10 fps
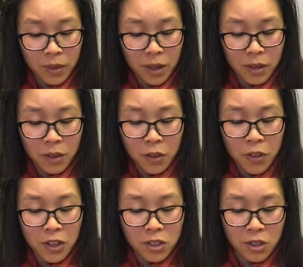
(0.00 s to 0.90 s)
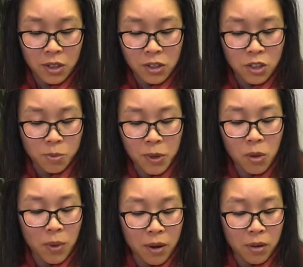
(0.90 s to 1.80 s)
another thing to just be
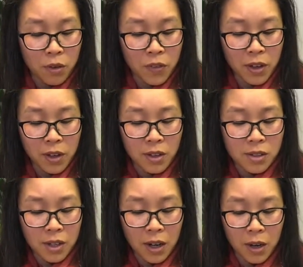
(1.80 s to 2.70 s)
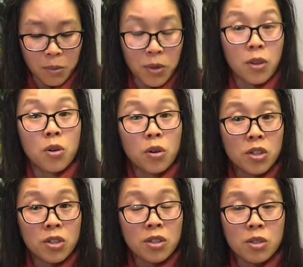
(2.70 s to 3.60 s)
aware of is with the
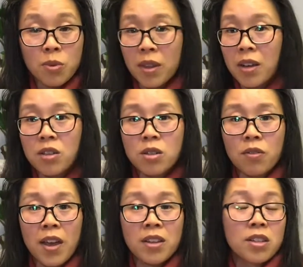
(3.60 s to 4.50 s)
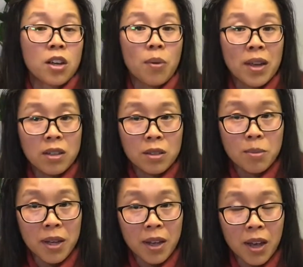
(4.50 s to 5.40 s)
cautions with any sort of anticoagulant
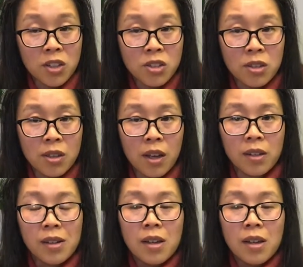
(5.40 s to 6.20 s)
medication that